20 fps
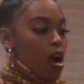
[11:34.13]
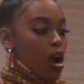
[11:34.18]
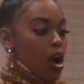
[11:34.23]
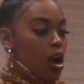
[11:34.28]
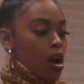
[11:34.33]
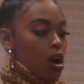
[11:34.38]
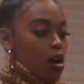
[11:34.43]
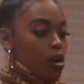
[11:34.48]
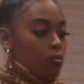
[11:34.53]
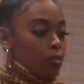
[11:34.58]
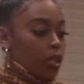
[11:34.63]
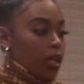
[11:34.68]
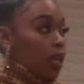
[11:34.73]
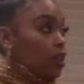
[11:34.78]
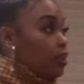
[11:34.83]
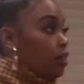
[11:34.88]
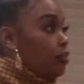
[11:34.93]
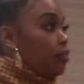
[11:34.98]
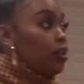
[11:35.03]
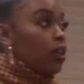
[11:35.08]
And
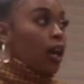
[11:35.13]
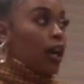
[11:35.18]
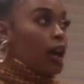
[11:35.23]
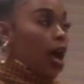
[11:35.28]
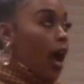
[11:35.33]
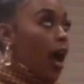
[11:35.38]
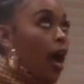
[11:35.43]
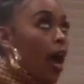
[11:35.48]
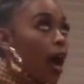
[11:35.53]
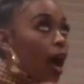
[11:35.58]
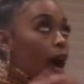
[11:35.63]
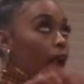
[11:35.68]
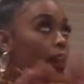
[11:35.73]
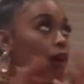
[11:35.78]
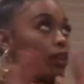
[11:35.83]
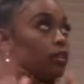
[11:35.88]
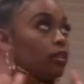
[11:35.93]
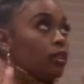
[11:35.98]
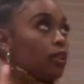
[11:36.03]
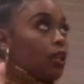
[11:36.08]
I love it.
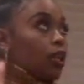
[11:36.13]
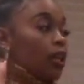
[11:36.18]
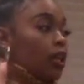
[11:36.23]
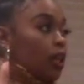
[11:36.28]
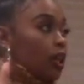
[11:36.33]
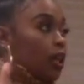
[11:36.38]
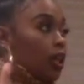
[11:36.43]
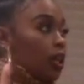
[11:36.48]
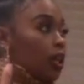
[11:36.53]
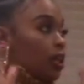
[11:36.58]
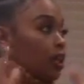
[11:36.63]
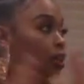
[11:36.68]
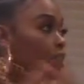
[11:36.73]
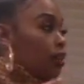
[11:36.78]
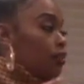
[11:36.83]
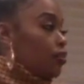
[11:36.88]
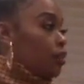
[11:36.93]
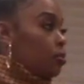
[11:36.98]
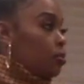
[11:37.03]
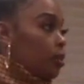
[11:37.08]
I can't get
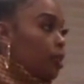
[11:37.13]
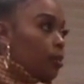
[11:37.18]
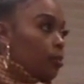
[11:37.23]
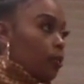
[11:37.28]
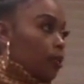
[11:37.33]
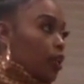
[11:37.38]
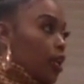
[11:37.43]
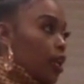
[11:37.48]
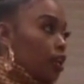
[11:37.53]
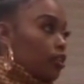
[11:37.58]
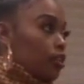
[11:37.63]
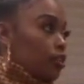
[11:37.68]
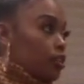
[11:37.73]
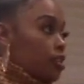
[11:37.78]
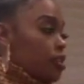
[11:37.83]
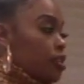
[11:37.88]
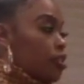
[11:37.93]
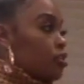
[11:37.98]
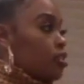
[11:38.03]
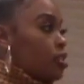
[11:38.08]
enough of the Blackbird character,
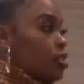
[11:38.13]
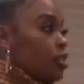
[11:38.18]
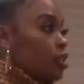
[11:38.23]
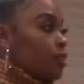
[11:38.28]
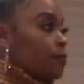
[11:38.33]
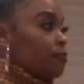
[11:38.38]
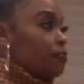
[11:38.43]
seriously.